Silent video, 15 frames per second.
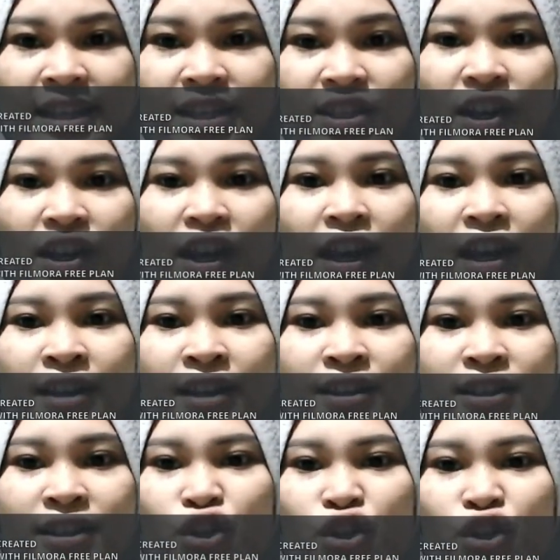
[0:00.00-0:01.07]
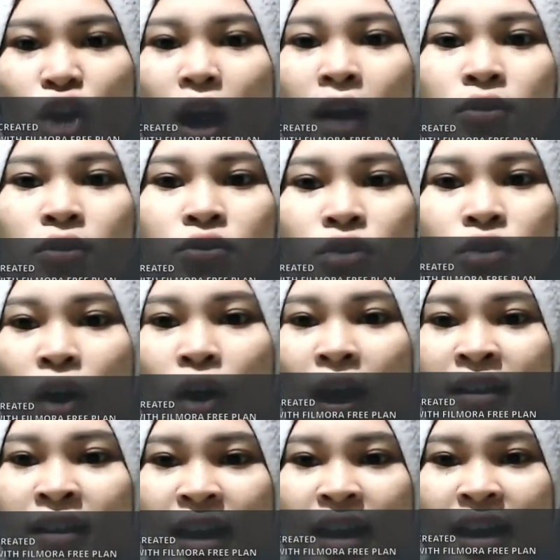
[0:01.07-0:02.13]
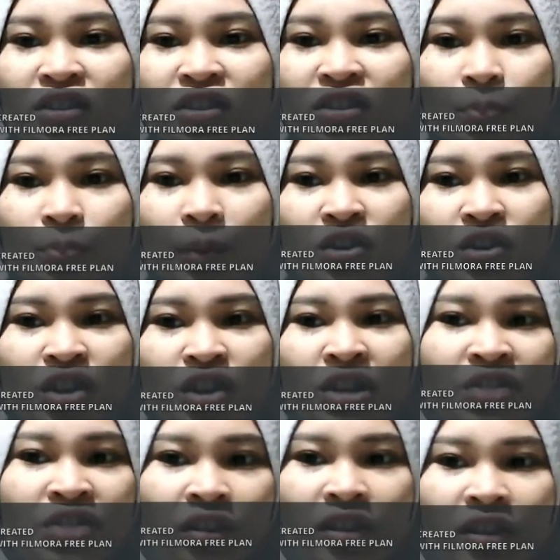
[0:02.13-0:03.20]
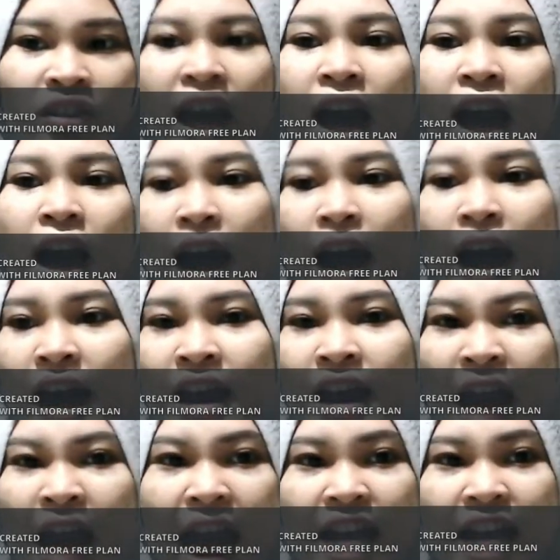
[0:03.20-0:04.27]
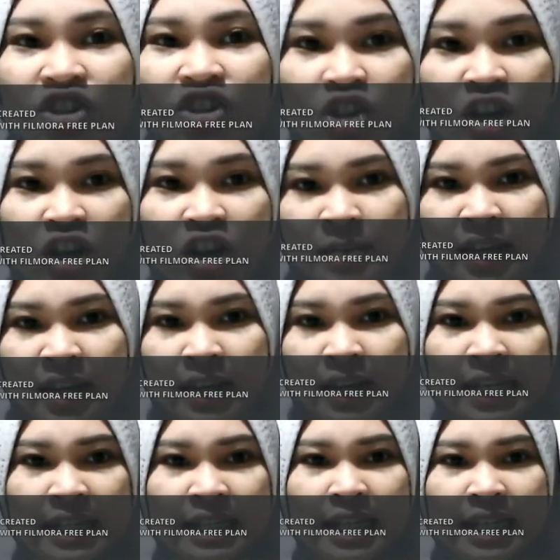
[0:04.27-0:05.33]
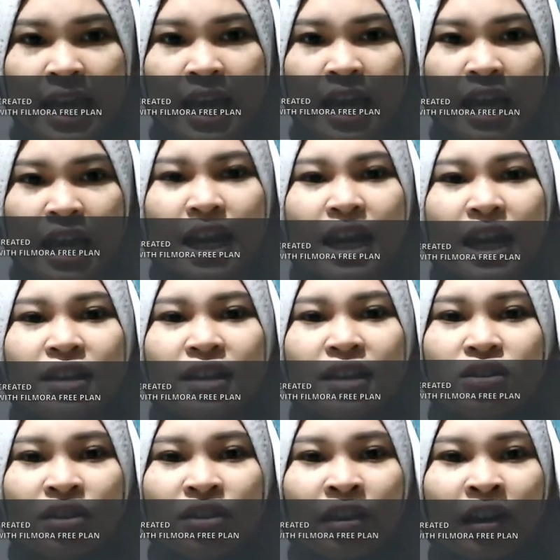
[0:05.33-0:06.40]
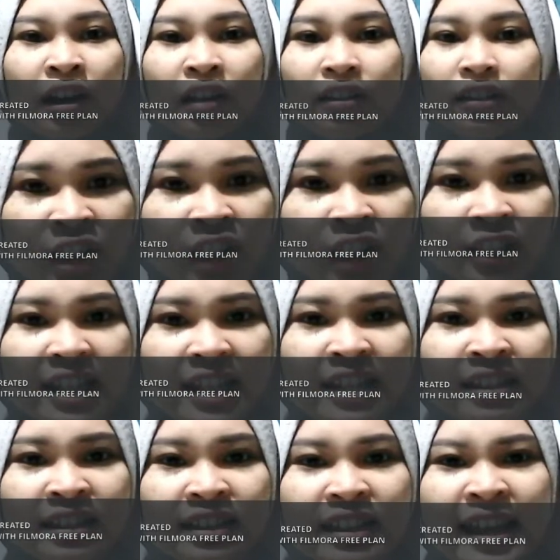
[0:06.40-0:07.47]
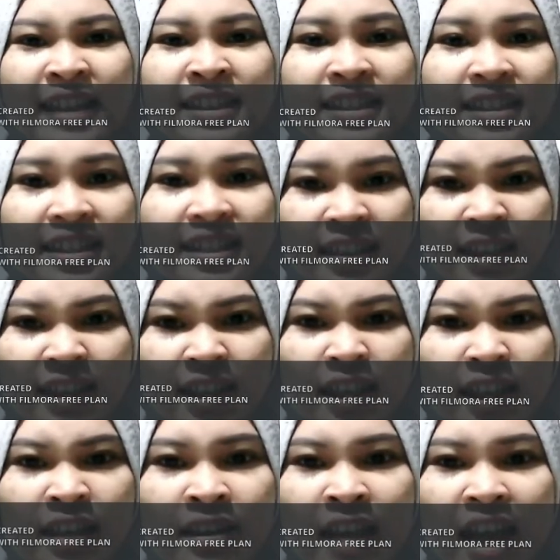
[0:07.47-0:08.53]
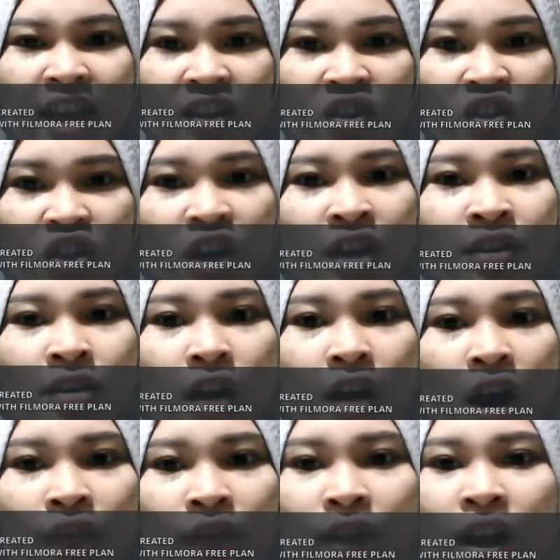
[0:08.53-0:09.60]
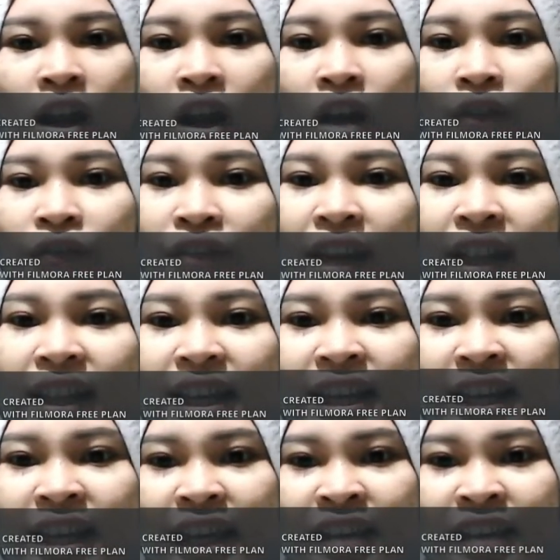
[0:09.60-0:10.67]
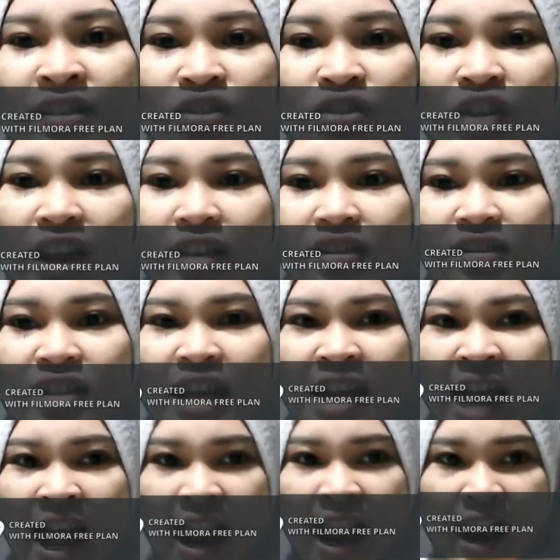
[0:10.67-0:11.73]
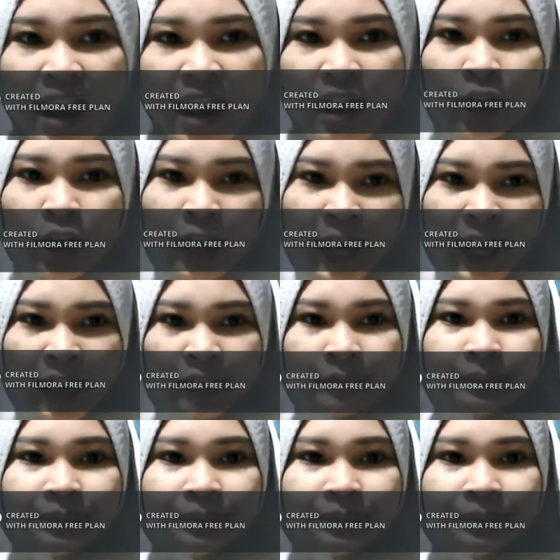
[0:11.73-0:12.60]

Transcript: he is also an expression, not an action, because he is not intensity in action of feeling intentional. Okay.